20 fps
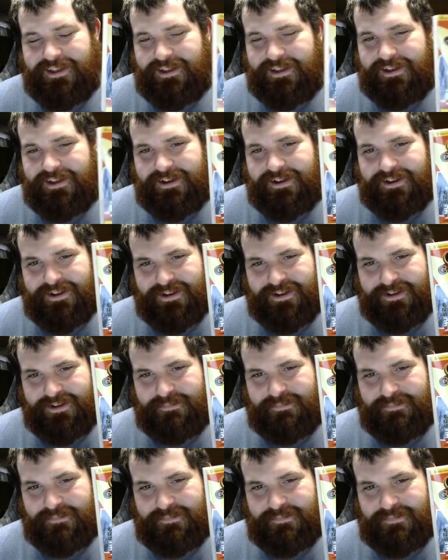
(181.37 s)

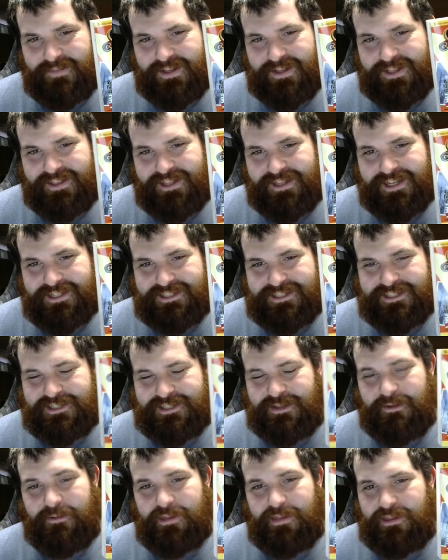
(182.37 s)
And that's
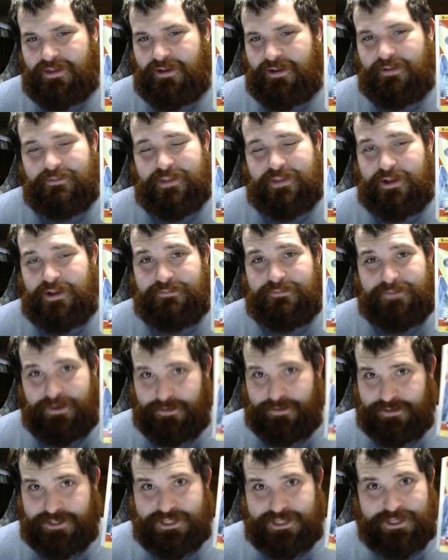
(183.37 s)
a
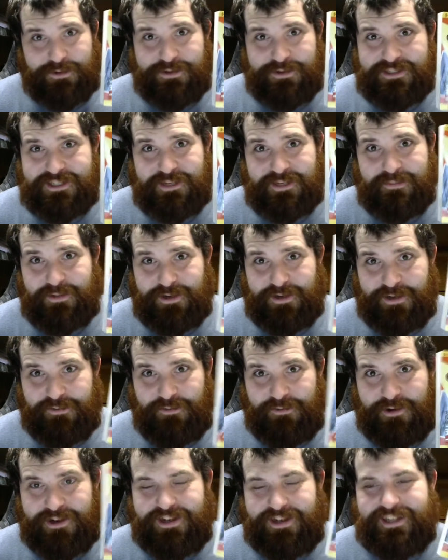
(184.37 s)
very short summary of
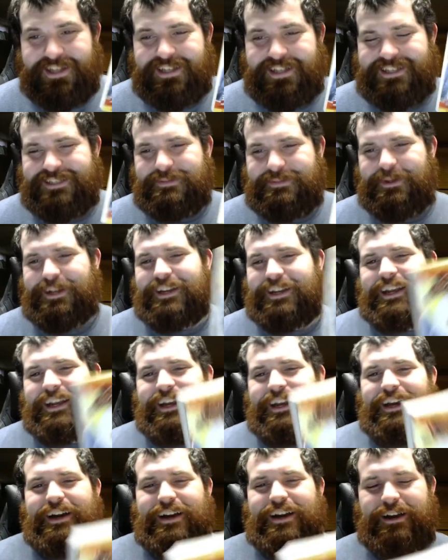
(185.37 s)
what it is. But
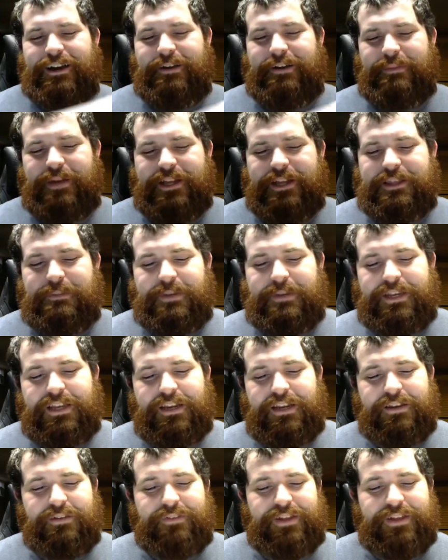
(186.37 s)
at the
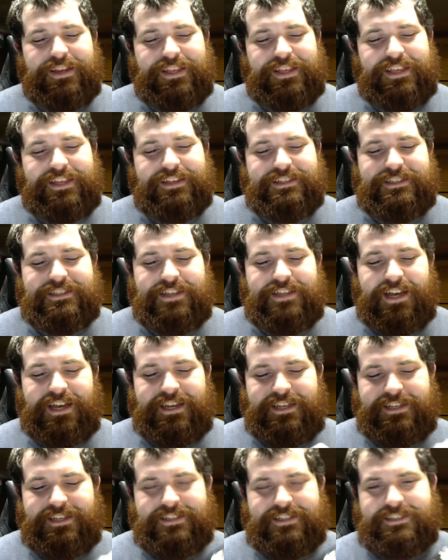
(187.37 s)
beginning of it, he is not.
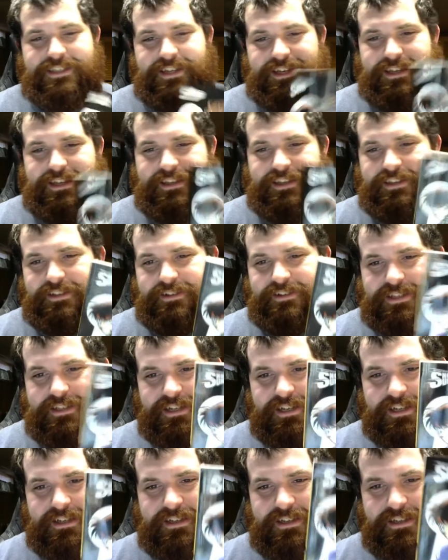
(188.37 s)
He looks like
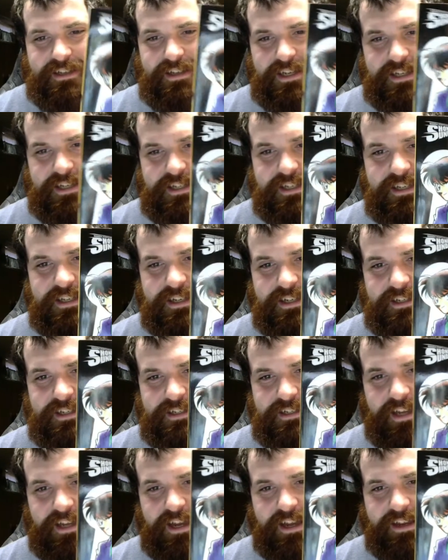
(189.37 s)
a teenage
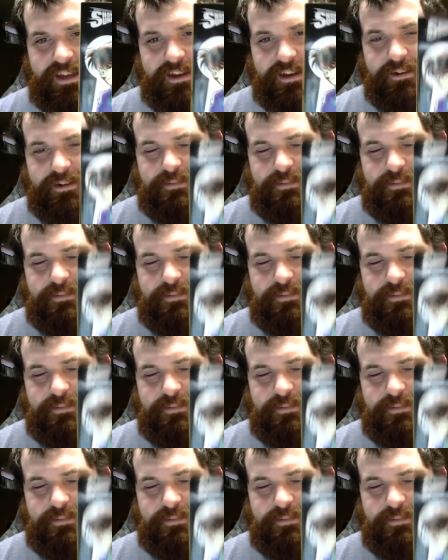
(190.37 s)
guy here,